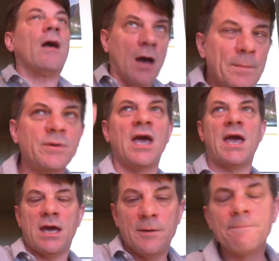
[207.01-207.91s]
"I'm
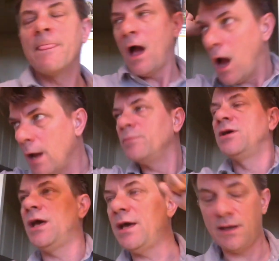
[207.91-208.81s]
gay, I'm
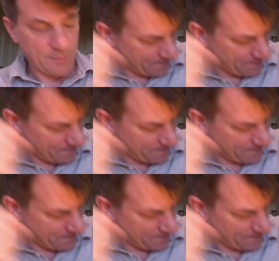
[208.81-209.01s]
gay,